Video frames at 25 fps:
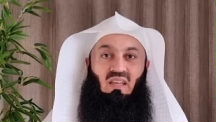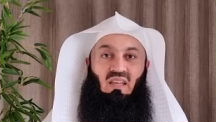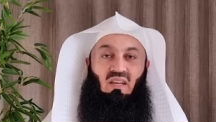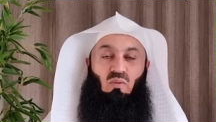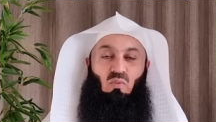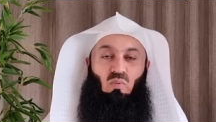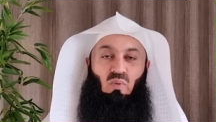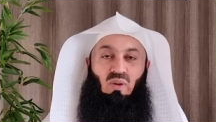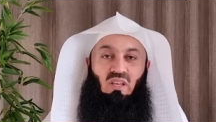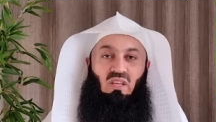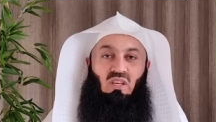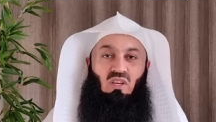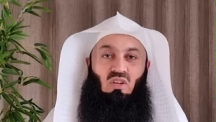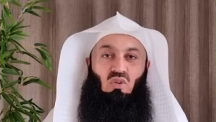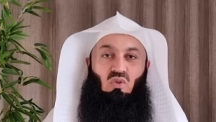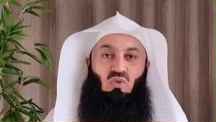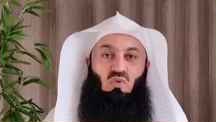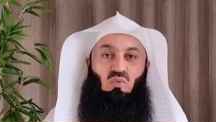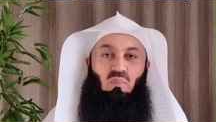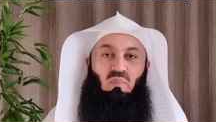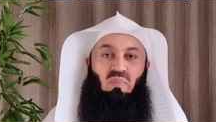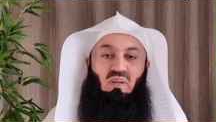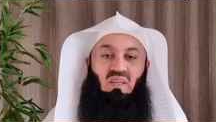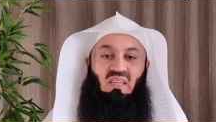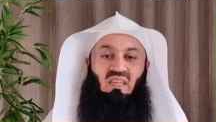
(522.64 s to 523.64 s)
When
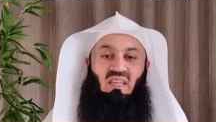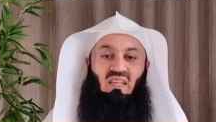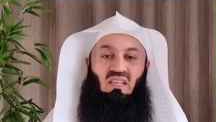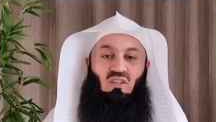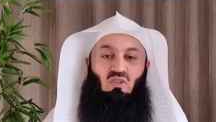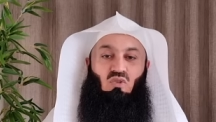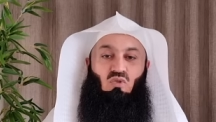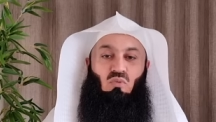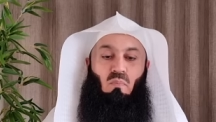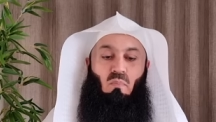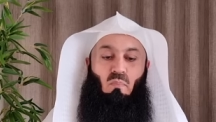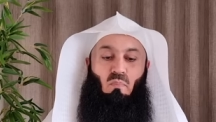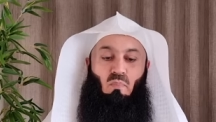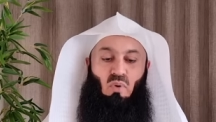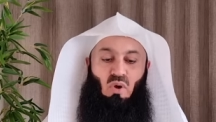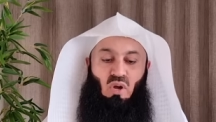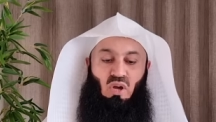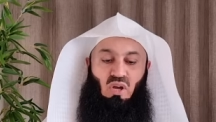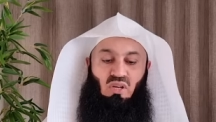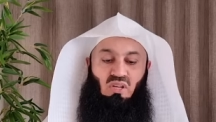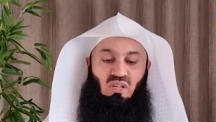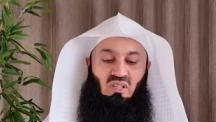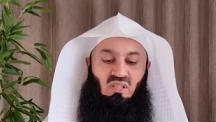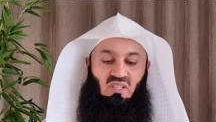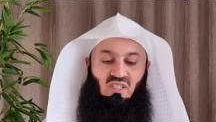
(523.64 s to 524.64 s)
you begin to
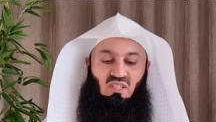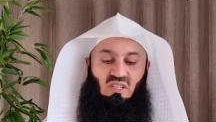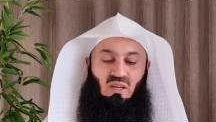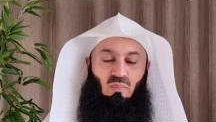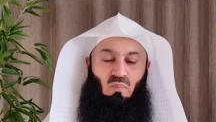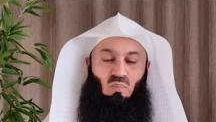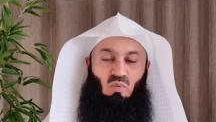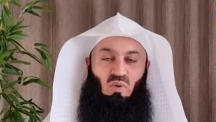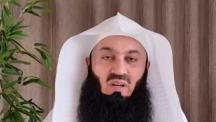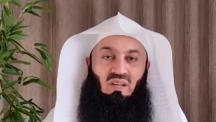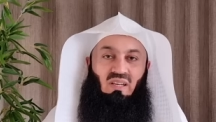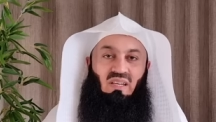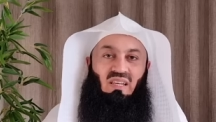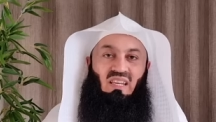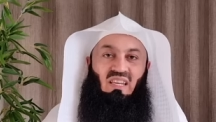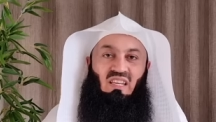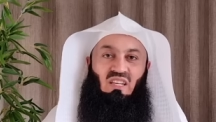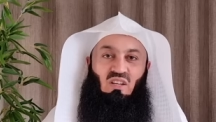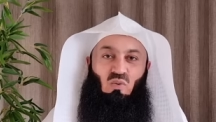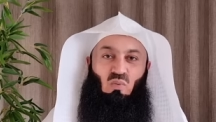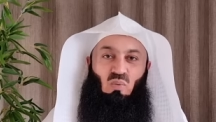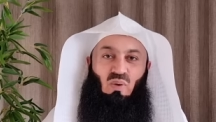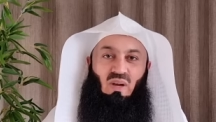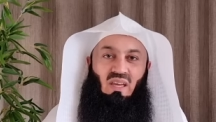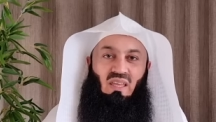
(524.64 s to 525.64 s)
burden someone in
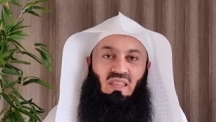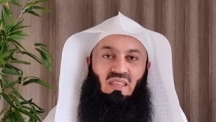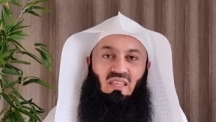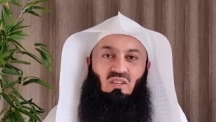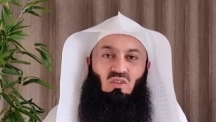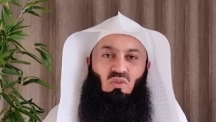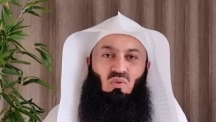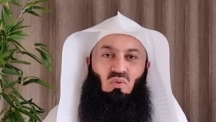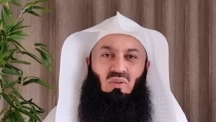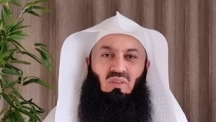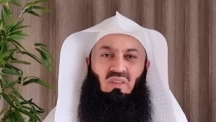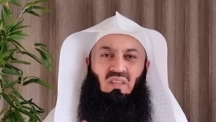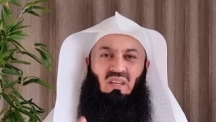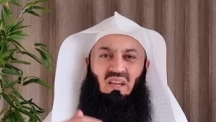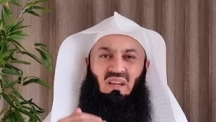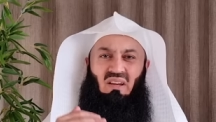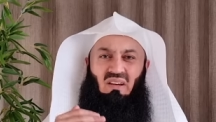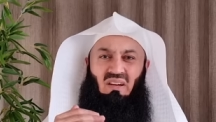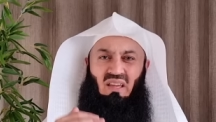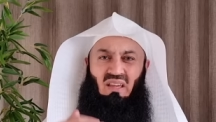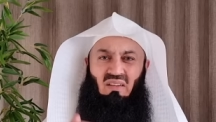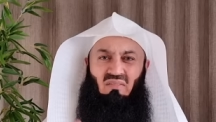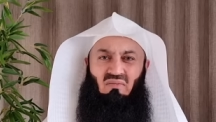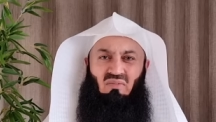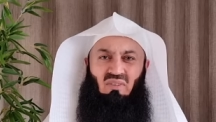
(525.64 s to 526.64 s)
a way that you're there
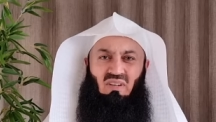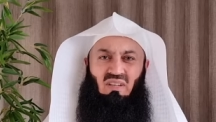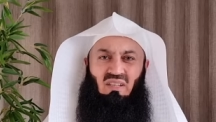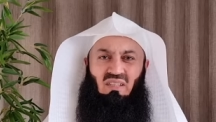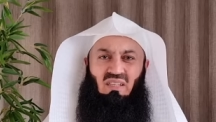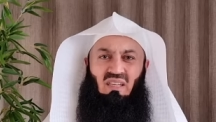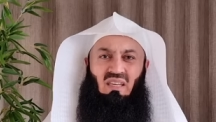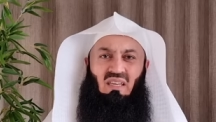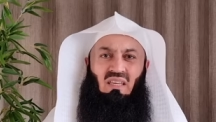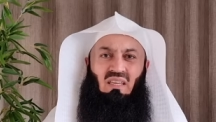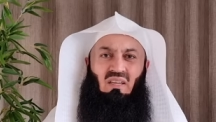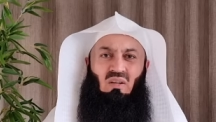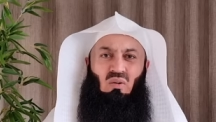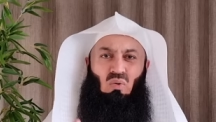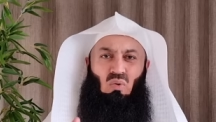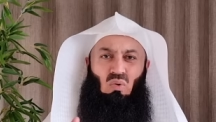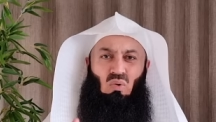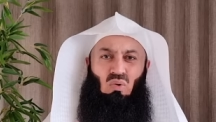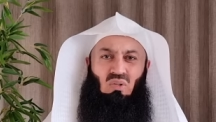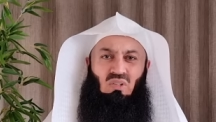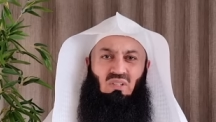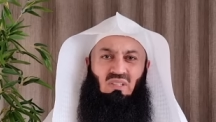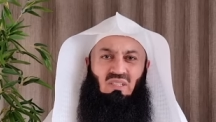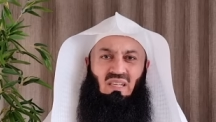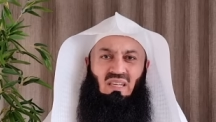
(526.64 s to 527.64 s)
every day,
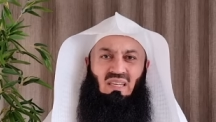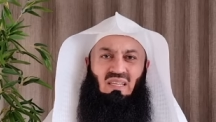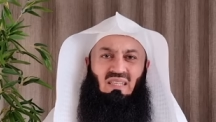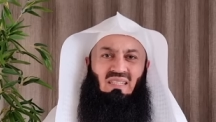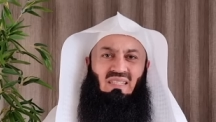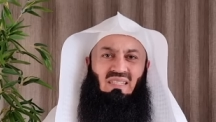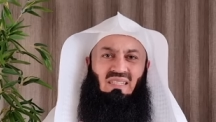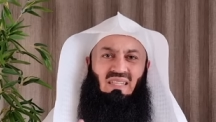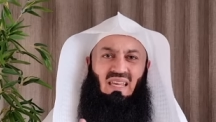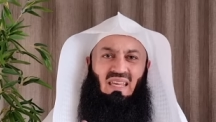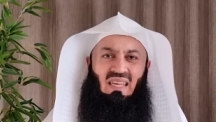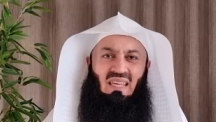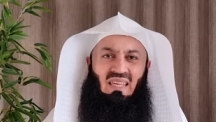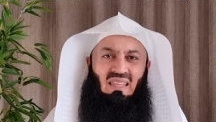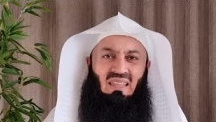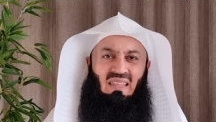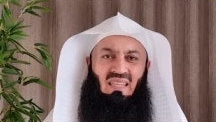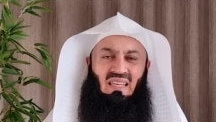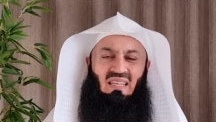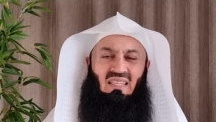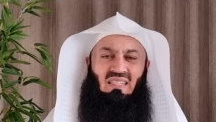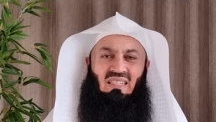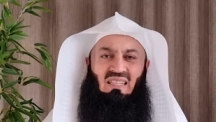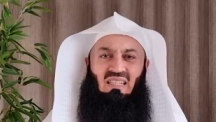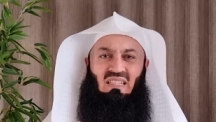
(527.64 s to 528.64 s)
all day, saying
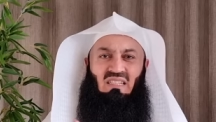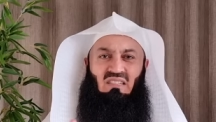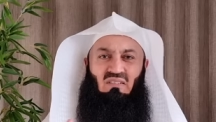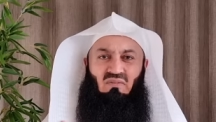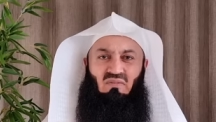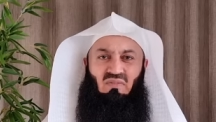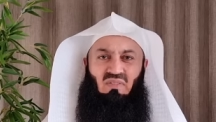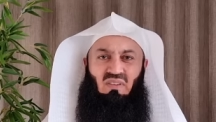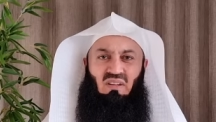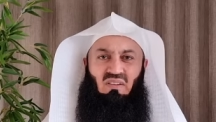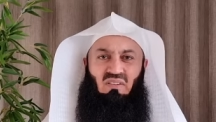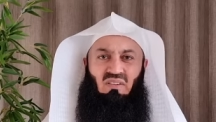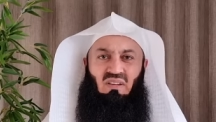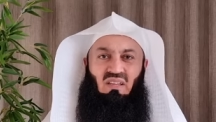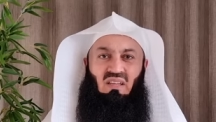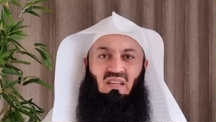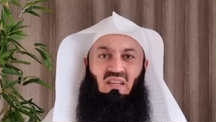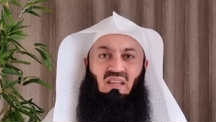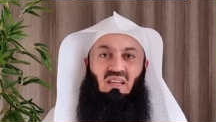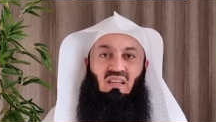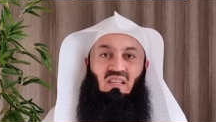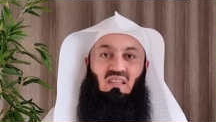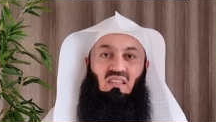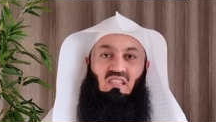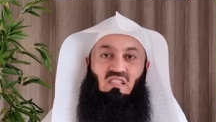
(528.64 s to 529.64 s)
things, interfering,
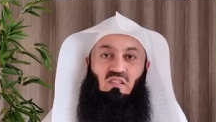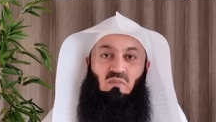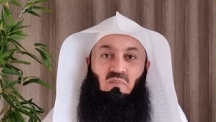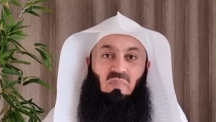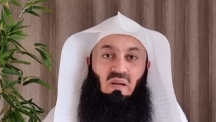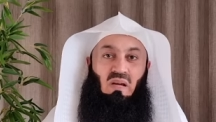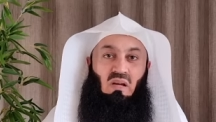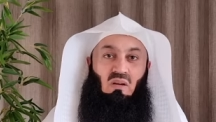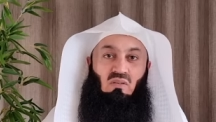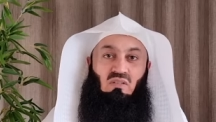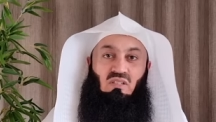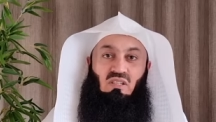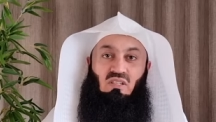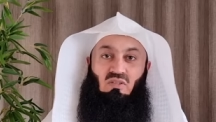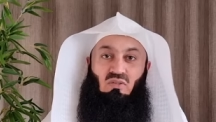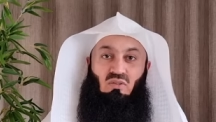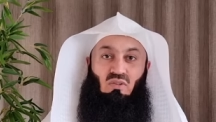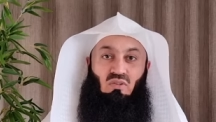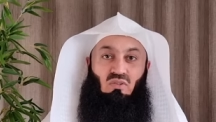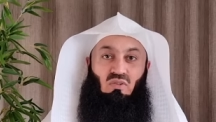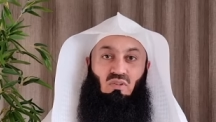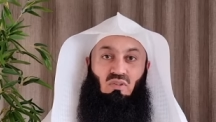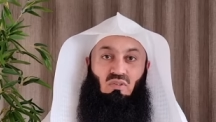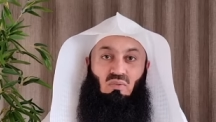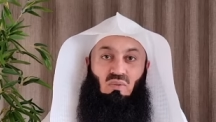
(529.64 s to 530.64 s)
the spouse is
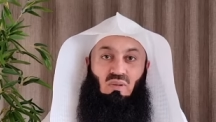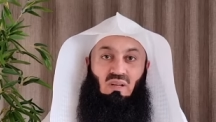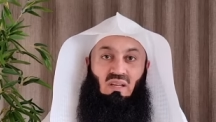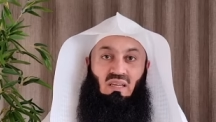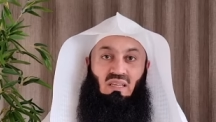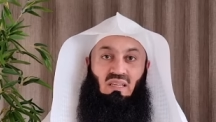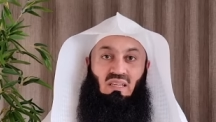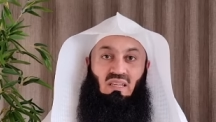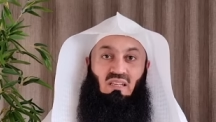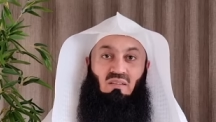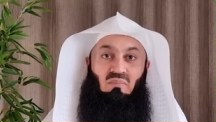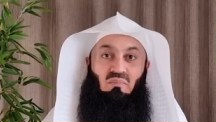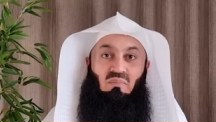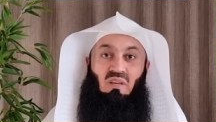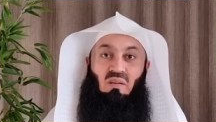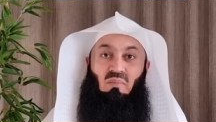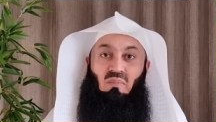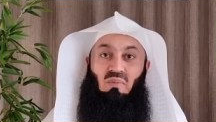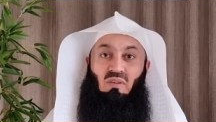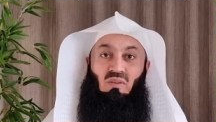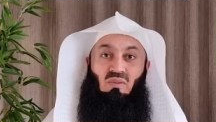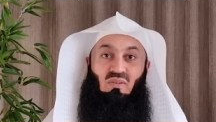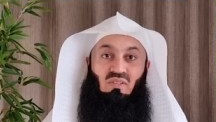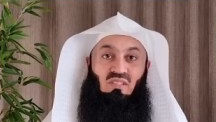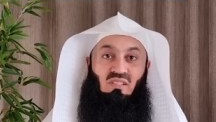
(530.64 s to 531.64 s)
not going to like it.
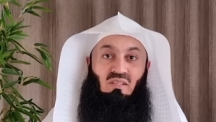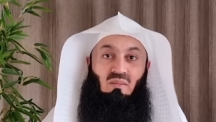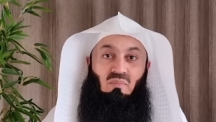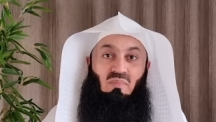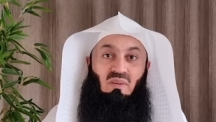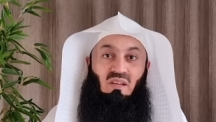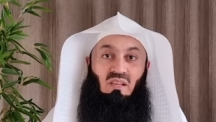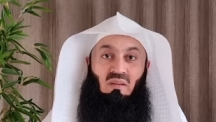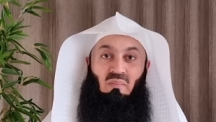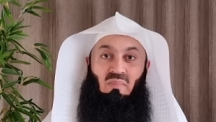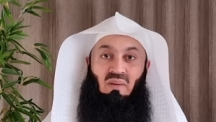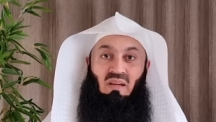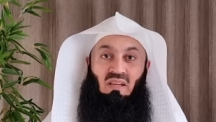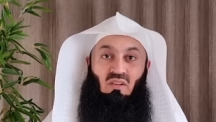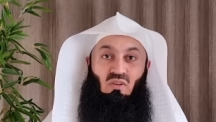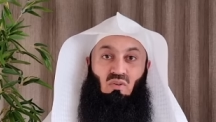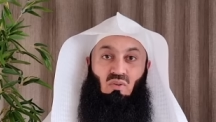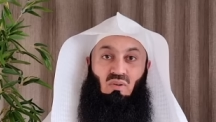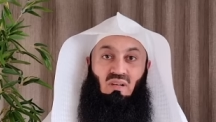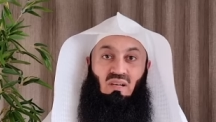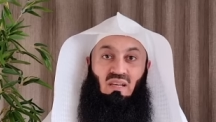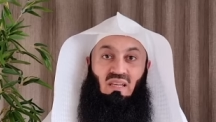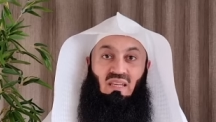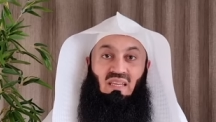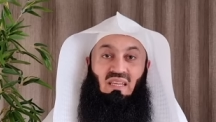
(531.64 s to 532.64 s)
Maybe your sibling might
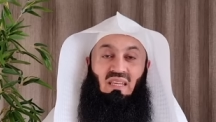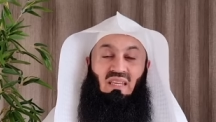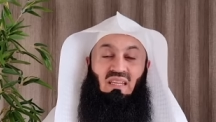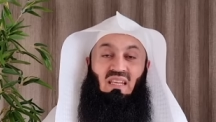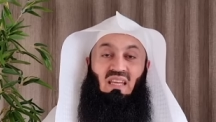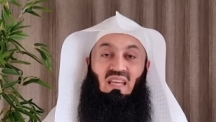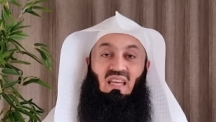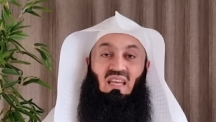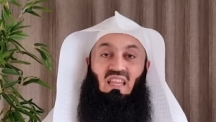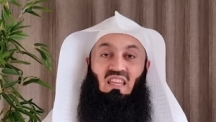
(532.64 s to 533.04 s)
not like it.